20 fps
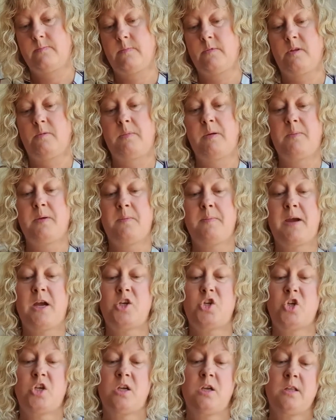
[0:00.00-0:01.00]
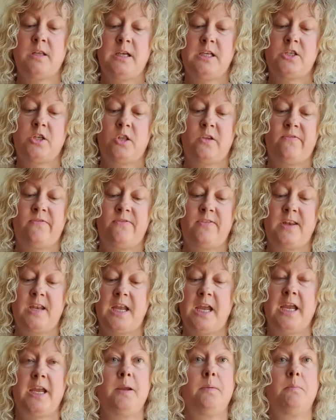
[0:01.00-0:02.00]
Remember, imagine these are the
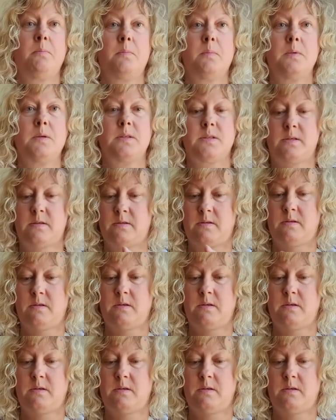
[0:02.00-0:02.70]
flames.